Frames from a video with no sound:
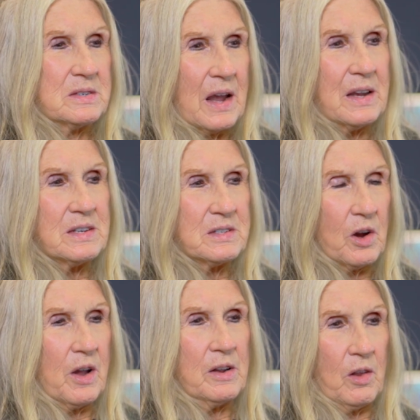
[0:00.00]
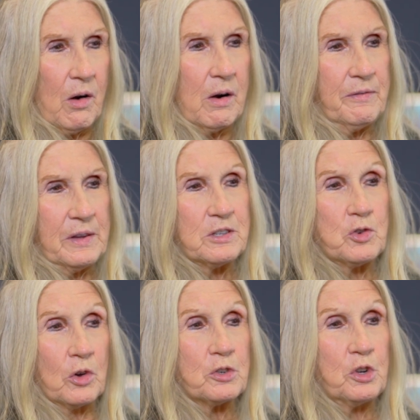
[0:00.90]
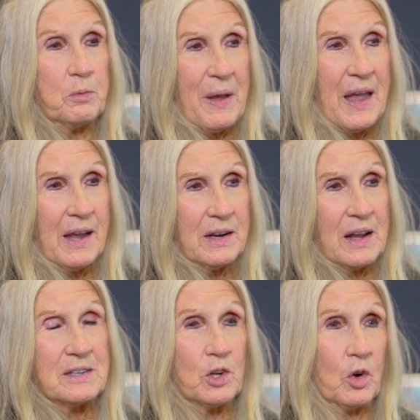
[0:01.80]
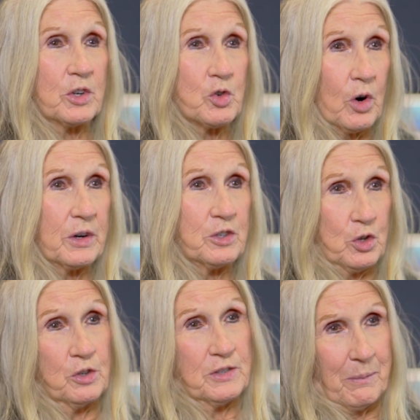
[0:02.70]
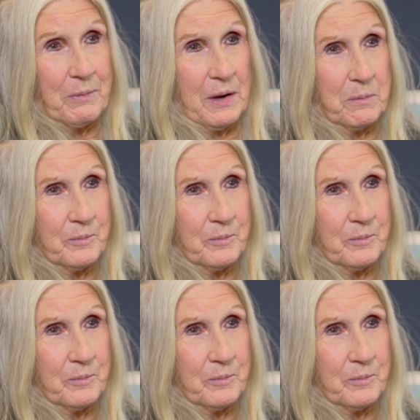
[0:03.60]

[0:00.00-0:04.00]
Day-to-day life is not too bad until I tried to do something.